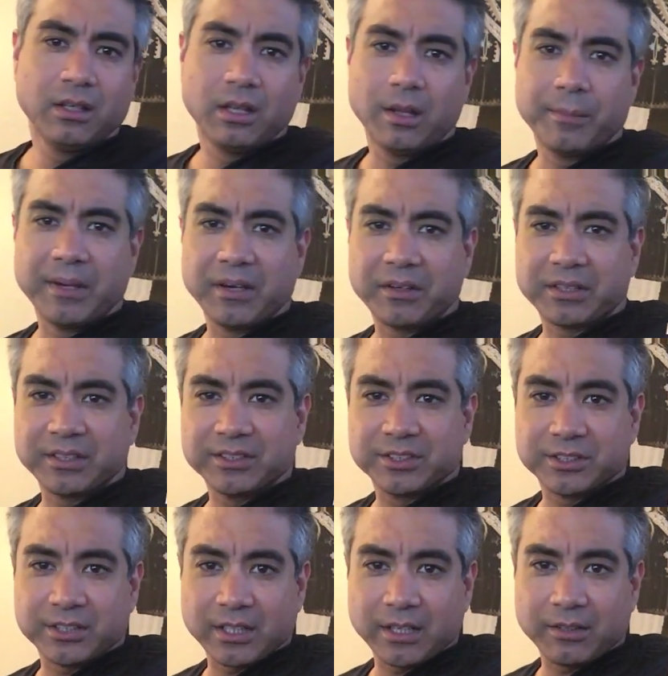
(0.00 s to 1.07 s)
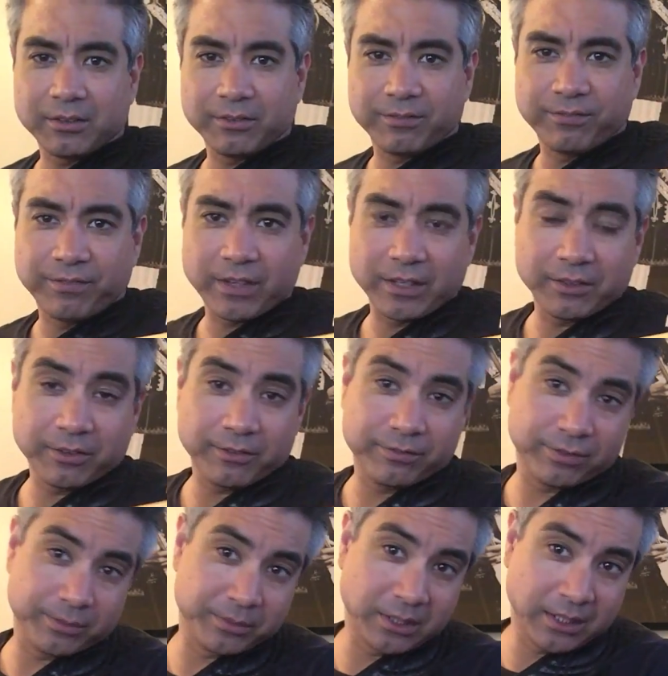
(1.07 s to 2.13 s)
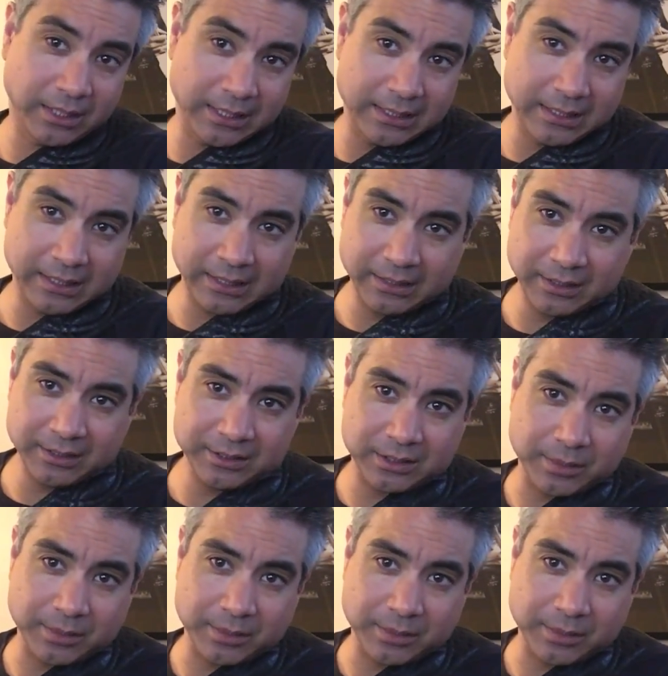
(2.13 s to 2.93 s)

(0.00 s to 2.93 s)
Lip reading: American standard Fender from the late 90s.